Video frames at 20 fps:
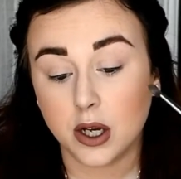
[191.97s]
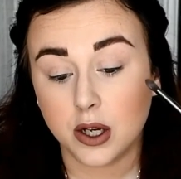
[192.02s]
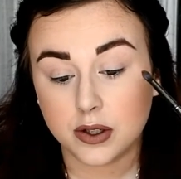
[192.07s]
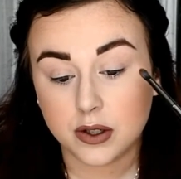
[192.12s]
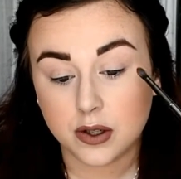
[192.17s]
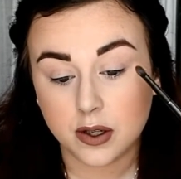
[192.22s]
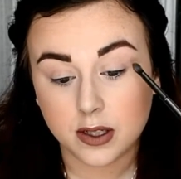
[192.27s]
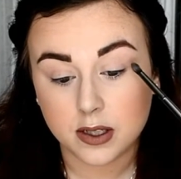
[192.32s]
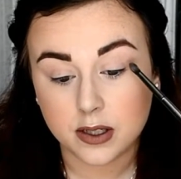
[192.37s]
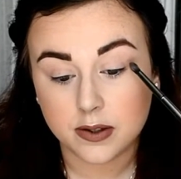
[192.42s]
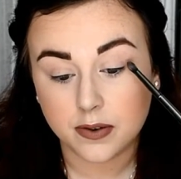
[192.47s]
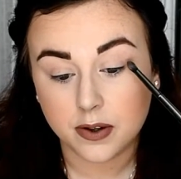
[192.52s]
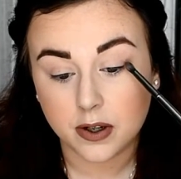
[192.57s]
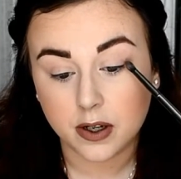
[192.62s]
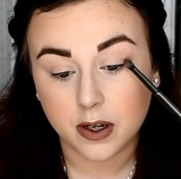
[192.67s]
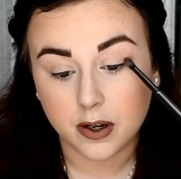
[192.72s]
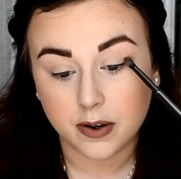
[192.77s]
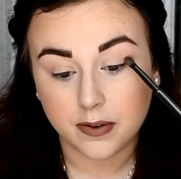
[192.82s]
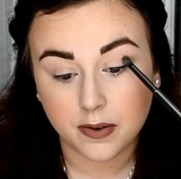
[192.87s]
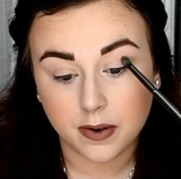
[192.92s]
So that's
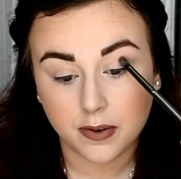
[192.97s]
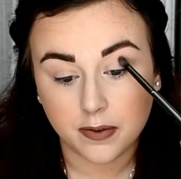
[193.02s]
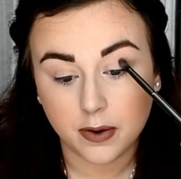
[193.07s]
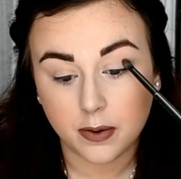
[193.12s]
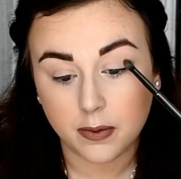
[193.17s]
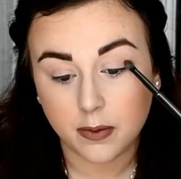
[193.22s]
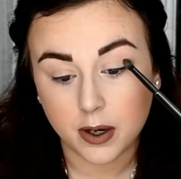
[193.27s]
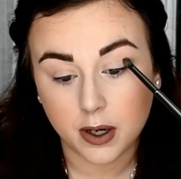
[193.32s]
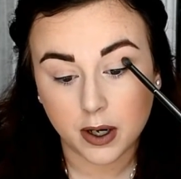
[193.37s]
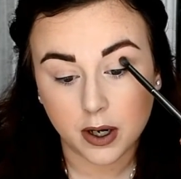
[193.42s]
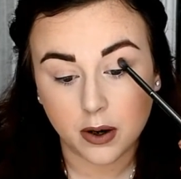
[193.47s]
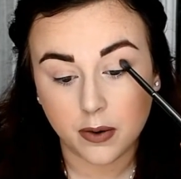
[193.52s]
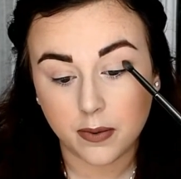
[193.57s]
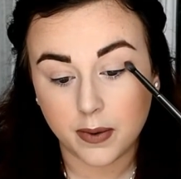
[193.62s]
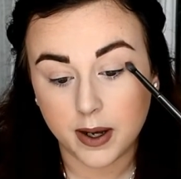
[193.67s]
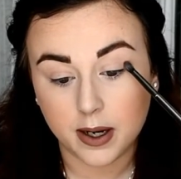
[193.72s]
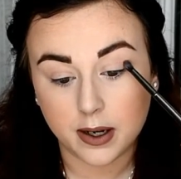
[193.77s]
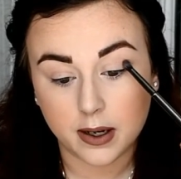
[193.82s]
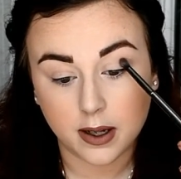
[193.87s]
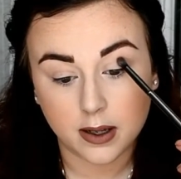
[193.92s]
for if you want to go
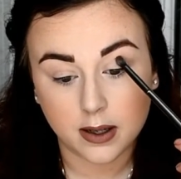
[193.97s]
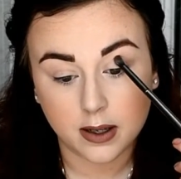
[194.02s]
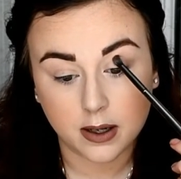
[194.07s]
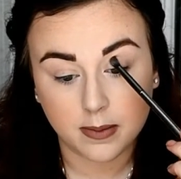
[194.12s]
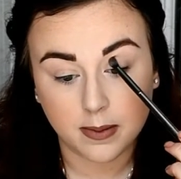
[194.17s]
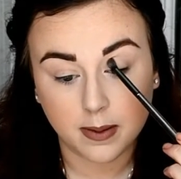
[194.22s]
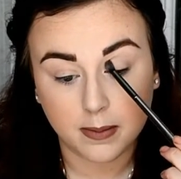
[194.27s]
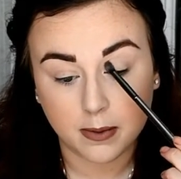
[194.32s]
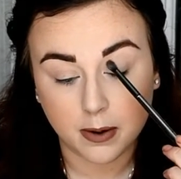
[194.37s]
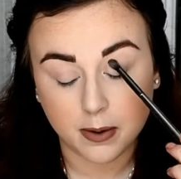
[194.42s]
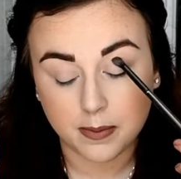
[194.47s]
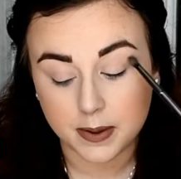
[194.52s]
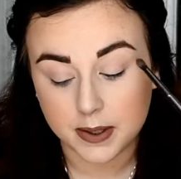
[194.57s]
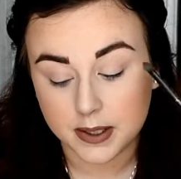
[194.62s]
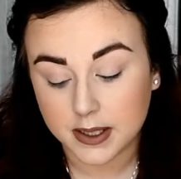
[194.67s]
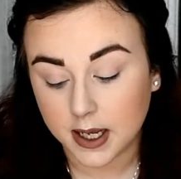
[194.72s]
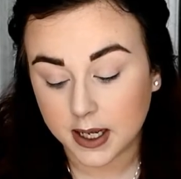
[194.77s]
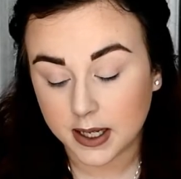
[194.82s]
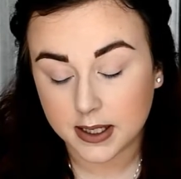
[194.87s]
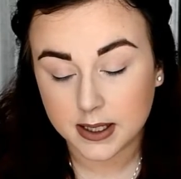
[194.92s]
in a little bit more
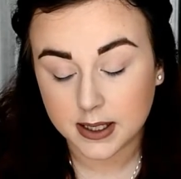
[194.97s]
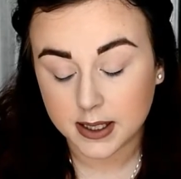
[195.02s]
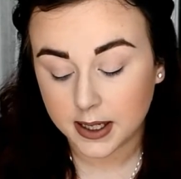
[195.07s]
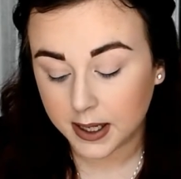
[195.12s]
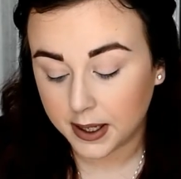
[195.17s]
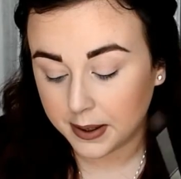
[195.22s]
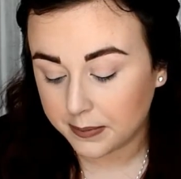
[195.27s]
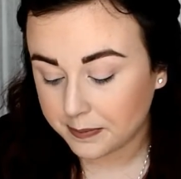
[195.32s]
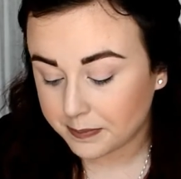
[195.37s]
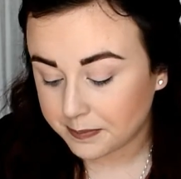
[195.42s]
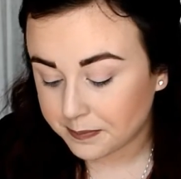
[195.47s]
precisely.